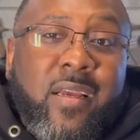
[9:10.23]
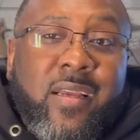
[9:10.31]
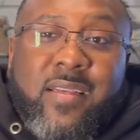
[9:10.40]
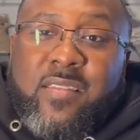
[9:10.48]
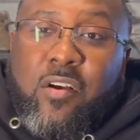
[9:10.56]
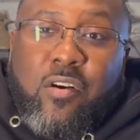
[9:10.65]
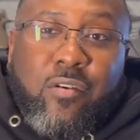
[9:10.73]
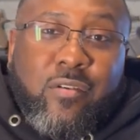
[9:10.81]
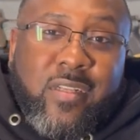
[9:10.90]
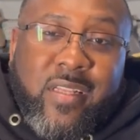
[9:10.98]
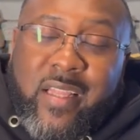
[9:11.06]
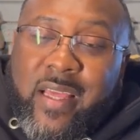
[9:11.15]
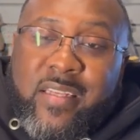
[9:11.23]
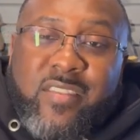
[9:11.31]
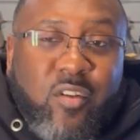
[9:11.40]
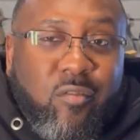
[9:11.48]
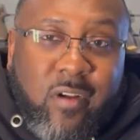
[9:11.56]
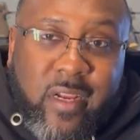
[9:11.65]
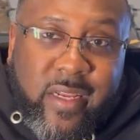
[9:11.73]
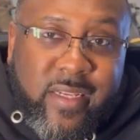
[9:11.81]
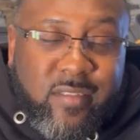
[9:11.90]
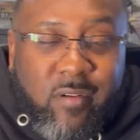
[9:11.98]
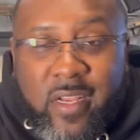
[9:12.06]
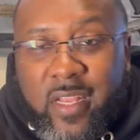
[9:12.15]
is all the latest
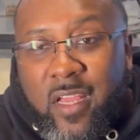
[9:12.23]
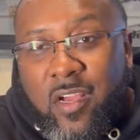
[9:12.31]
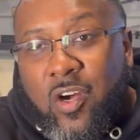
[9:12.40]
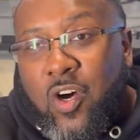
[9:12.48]
craze right now,